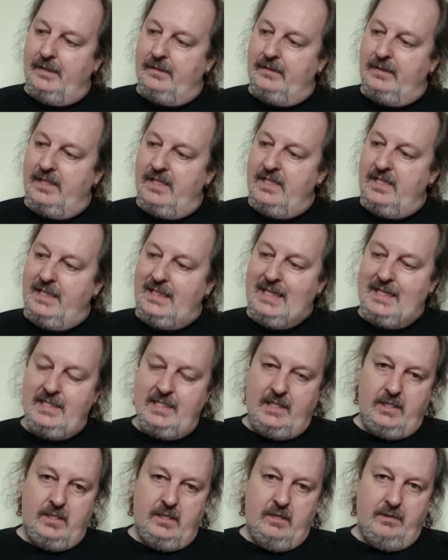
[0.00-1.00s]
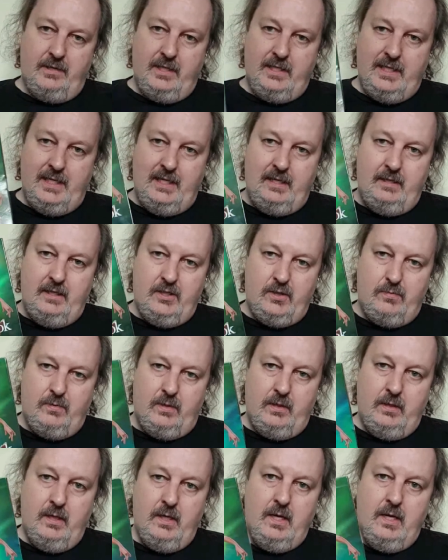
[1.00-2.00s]
Disney Classics 19, this
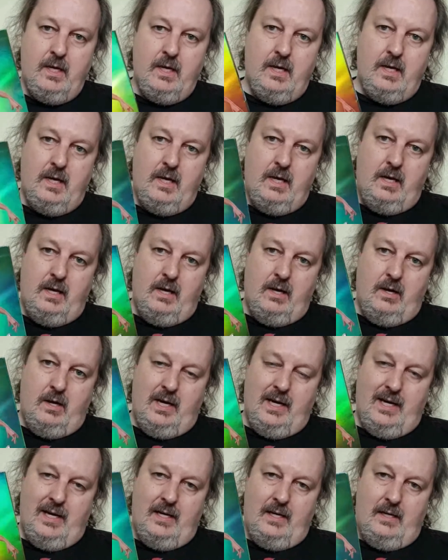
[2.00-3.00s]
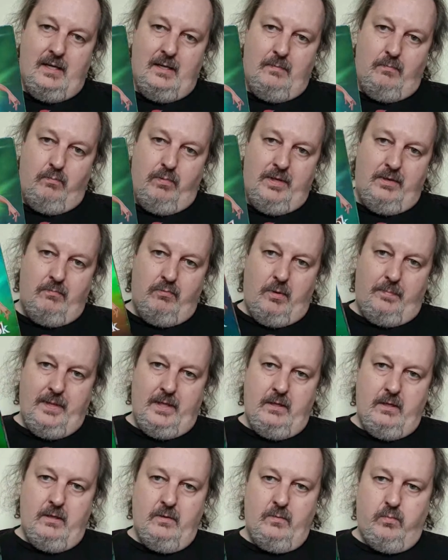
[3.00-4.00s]
one. With the
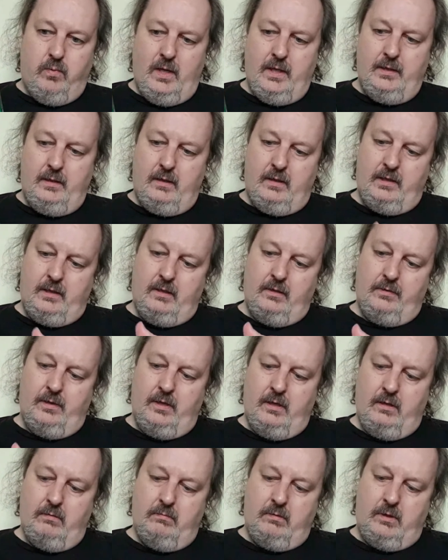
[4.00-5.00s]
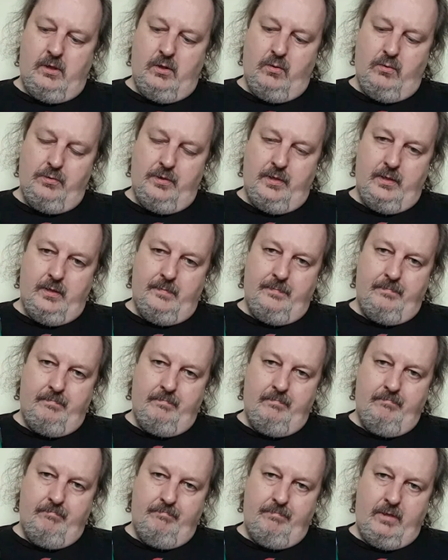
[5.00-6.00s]
Robin Hood one, I got the whole corner
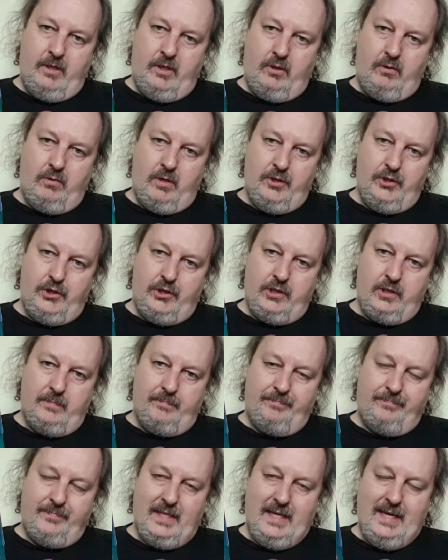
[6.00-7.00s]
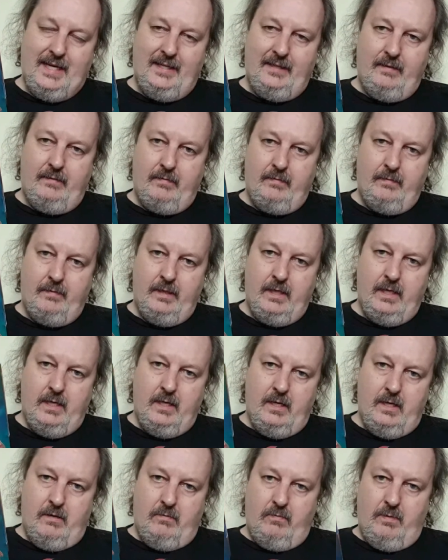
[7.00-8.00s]
crushed and
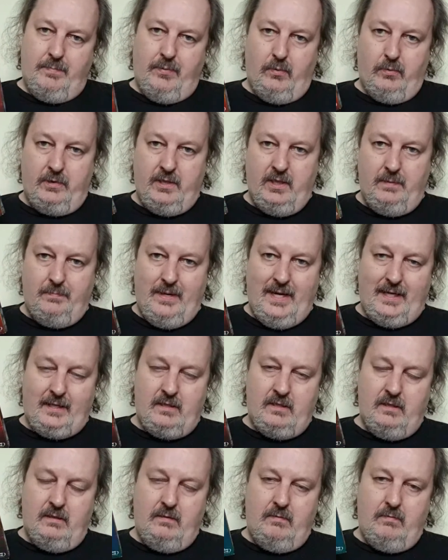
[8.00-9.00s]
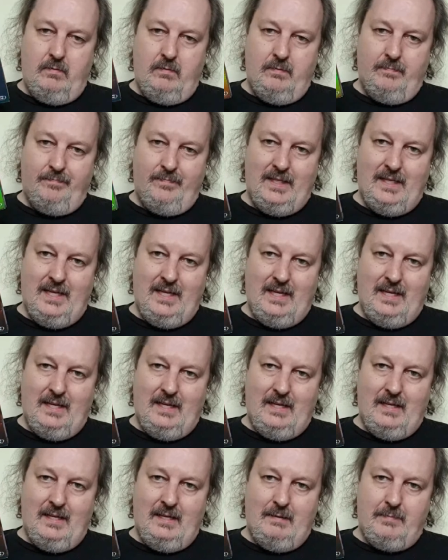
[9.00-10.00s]
reported it back to
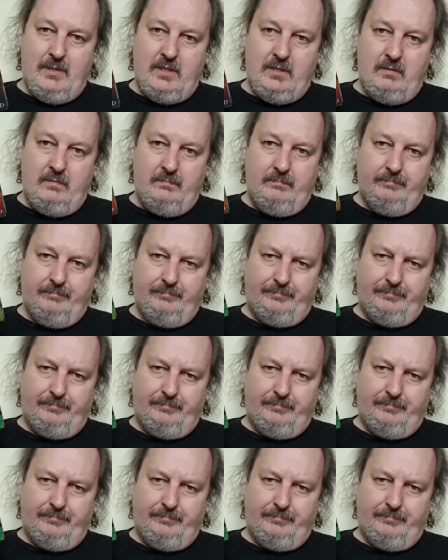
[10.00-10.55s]
Amazon